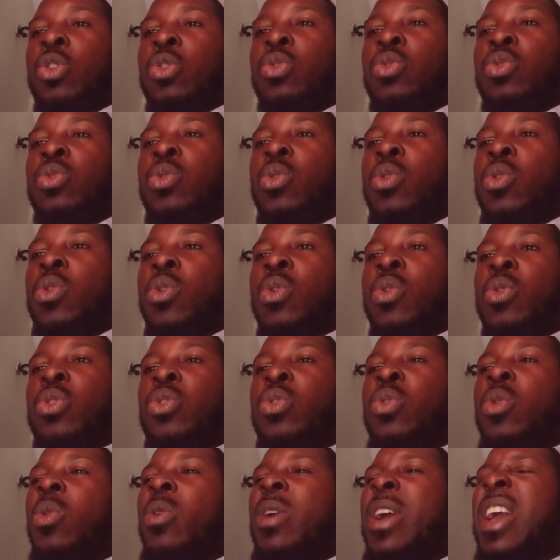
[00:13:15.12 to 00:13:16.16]

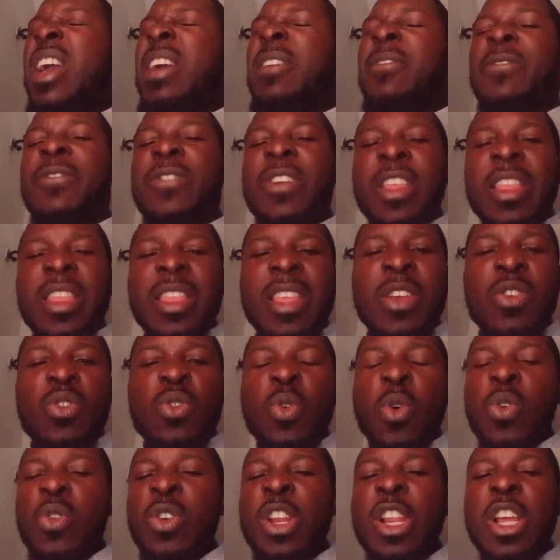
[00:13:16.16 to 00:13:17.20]
your everything,
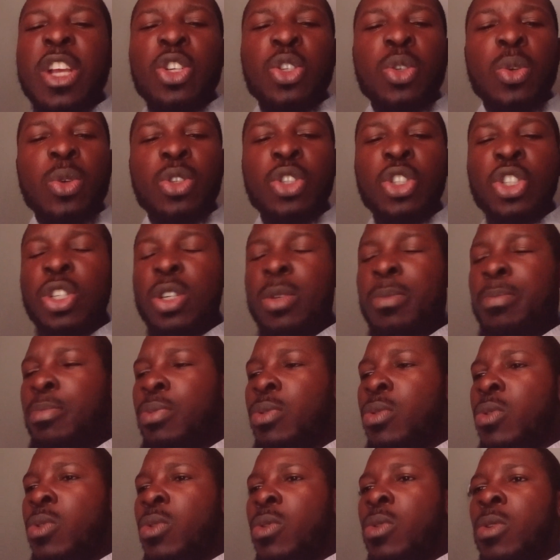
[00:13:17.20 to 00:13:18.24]
your relationship,
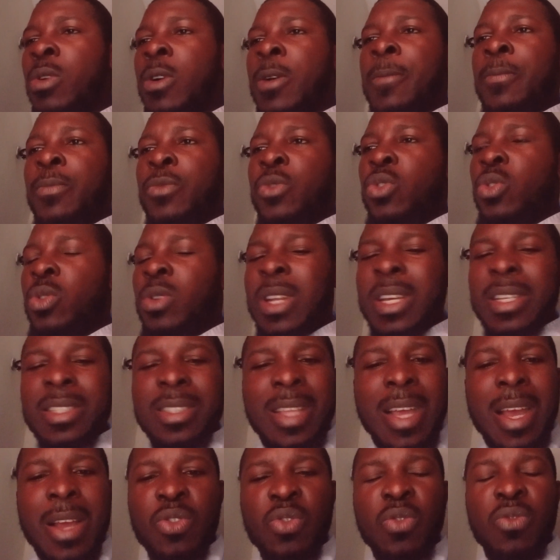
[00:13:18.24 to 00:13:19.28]
you
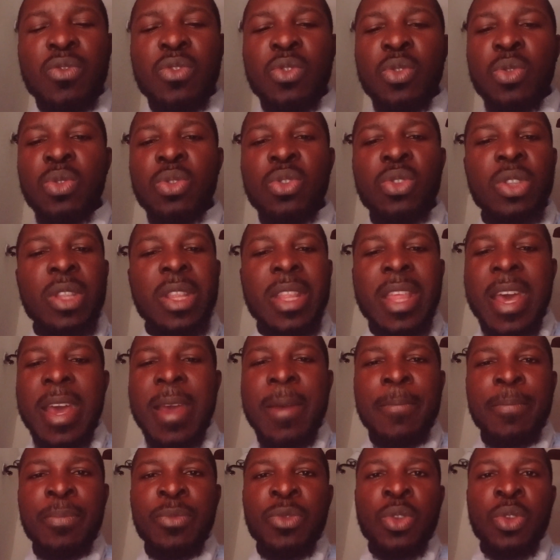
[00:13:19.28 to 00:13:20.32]
understand, you've used
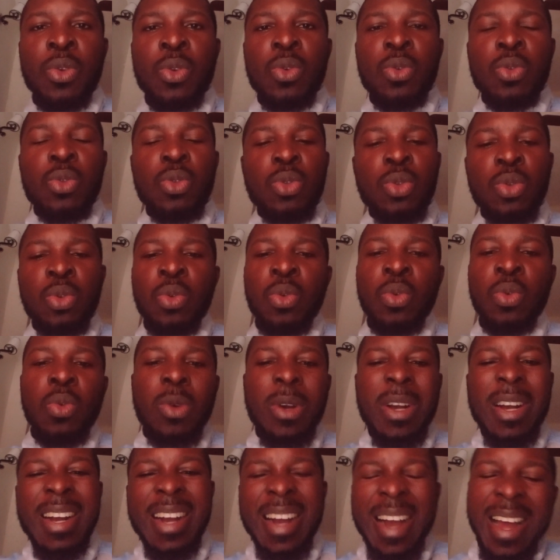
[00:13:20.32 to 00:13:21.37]
them to
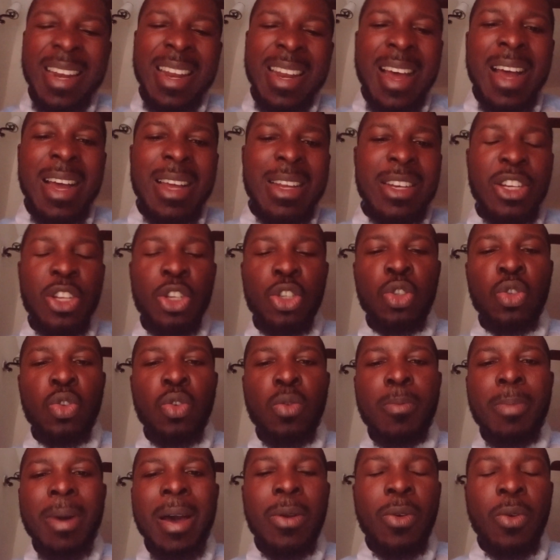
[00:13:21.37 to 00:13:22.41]
gather this
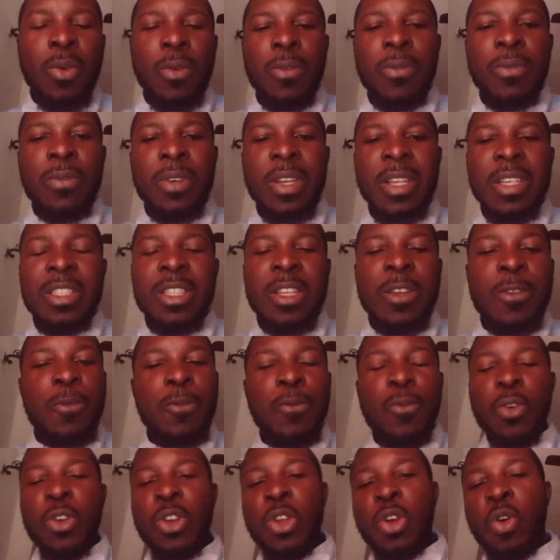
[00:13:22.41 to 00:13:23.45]
number of this thing
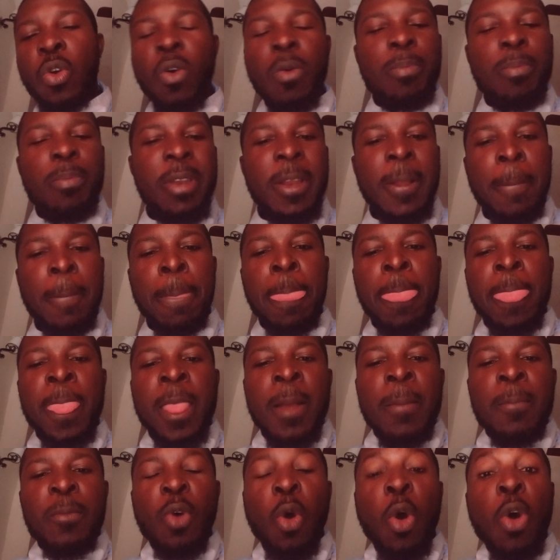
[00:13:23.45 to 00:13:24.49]
for the company.
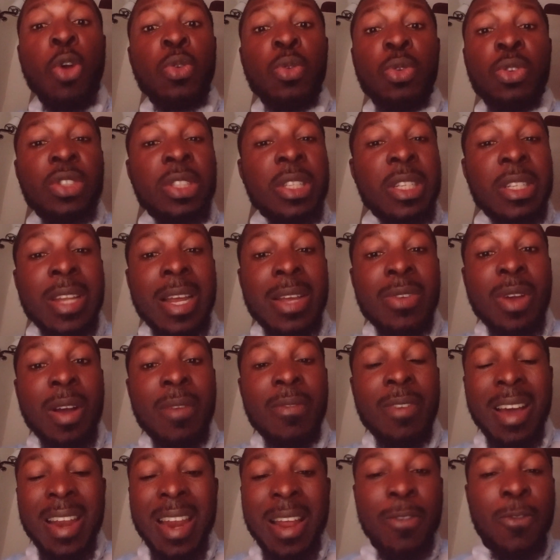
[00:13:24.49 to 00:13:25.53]
All those things that you have
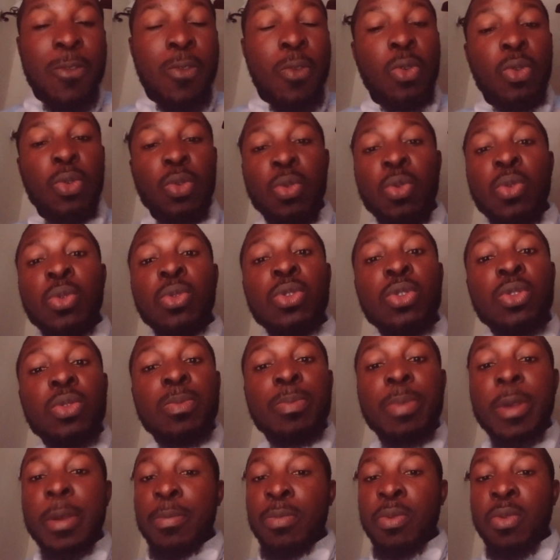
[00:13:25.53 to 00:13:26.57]
gathered for those
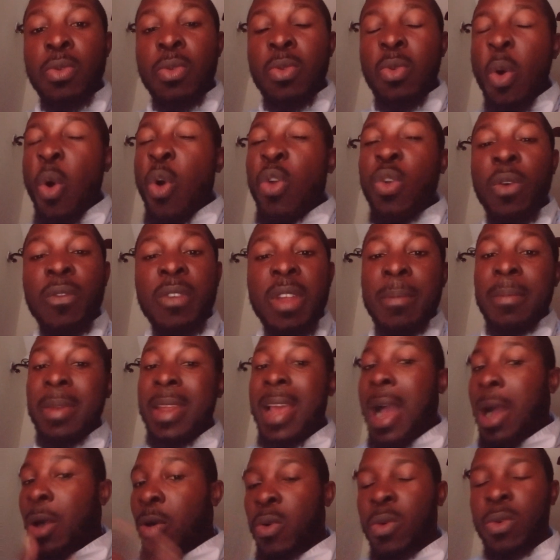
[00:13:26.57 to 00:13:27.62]
people, all of them, they
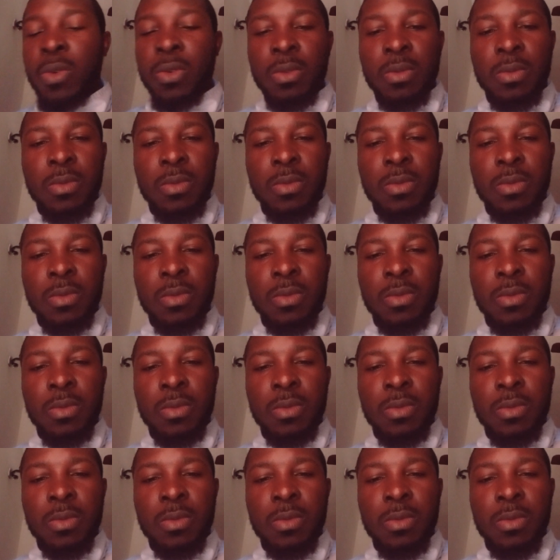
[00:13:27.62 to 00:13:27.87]
are gone.